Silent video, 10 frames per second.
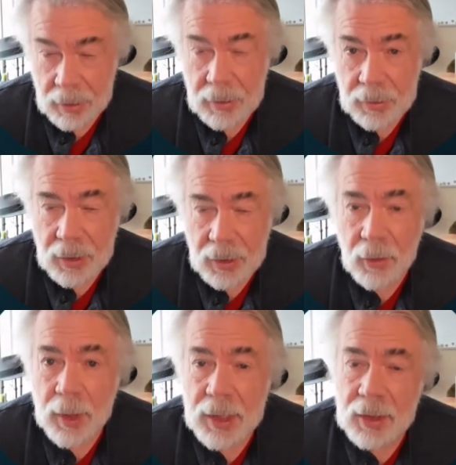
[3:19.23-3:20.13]
So
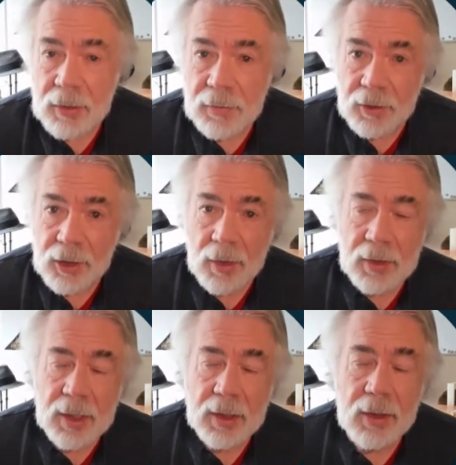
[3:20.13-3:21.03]
once you've
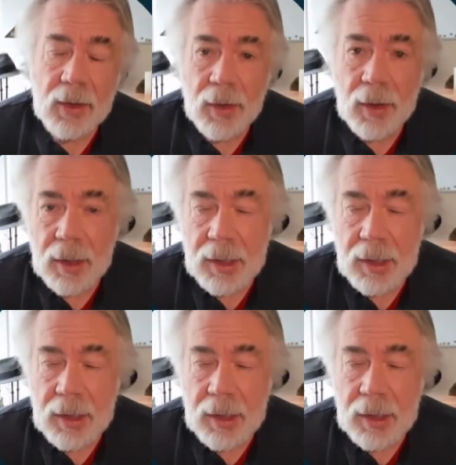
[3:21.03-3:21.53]
chosen your